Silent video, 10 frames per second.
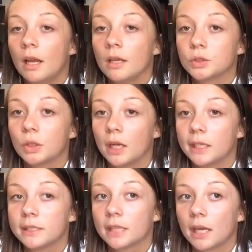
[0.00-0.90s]
so I
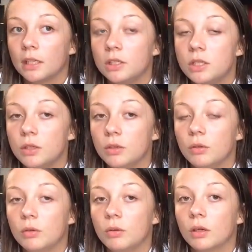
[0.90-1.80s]
decided
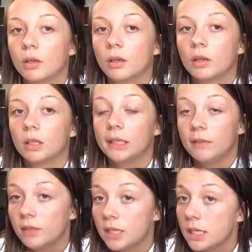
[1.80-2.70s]
to
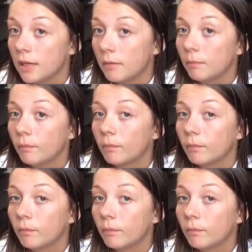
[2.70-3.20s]
leave the team,